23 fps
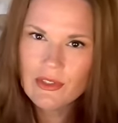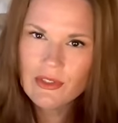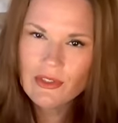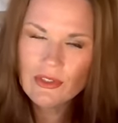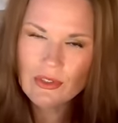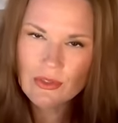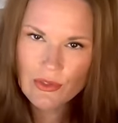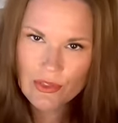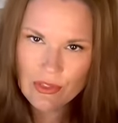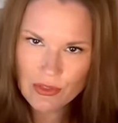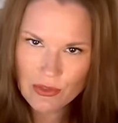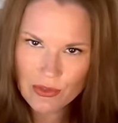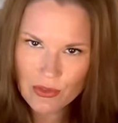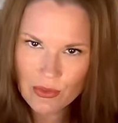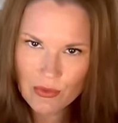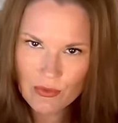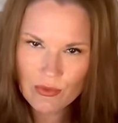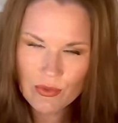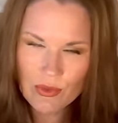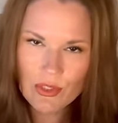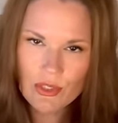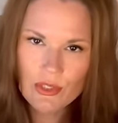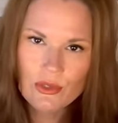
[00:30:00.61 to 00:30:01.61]
to a solution
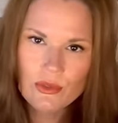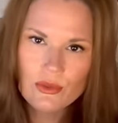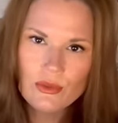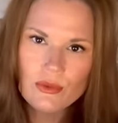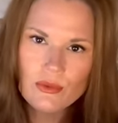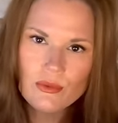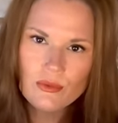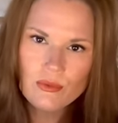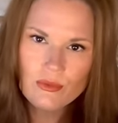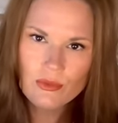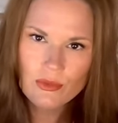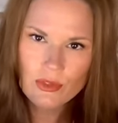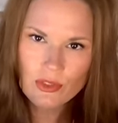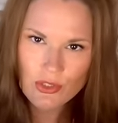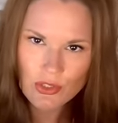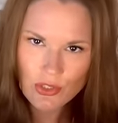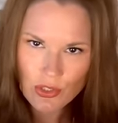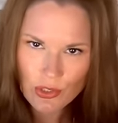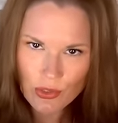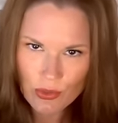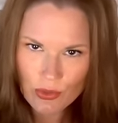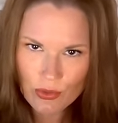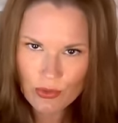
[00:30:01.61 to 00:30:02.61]
for you and
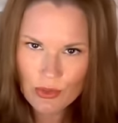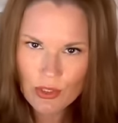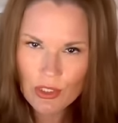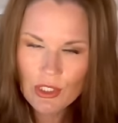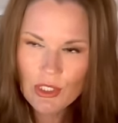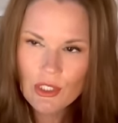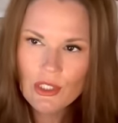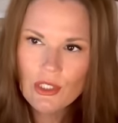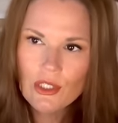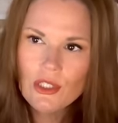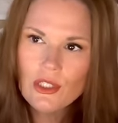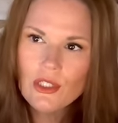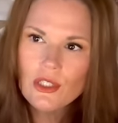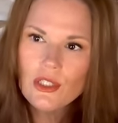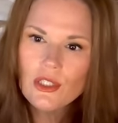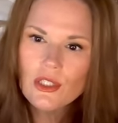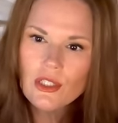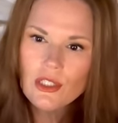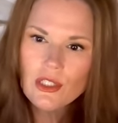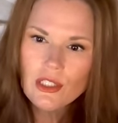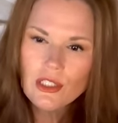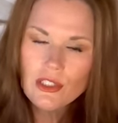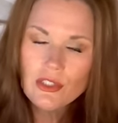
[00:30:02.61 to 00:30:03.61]
show
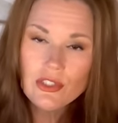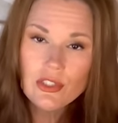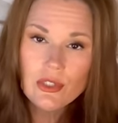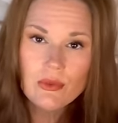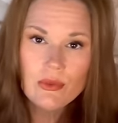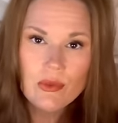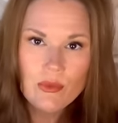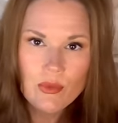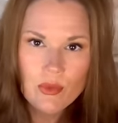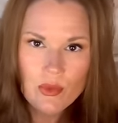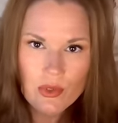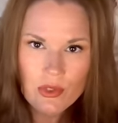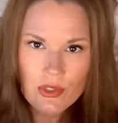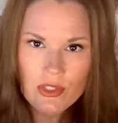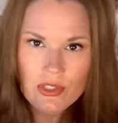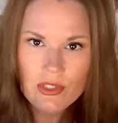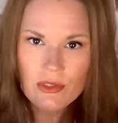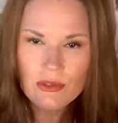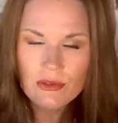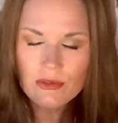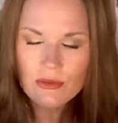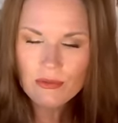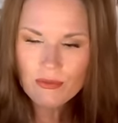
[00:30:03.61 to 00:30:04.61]
remorse
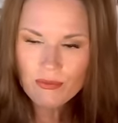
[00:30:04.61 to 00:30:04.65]
and,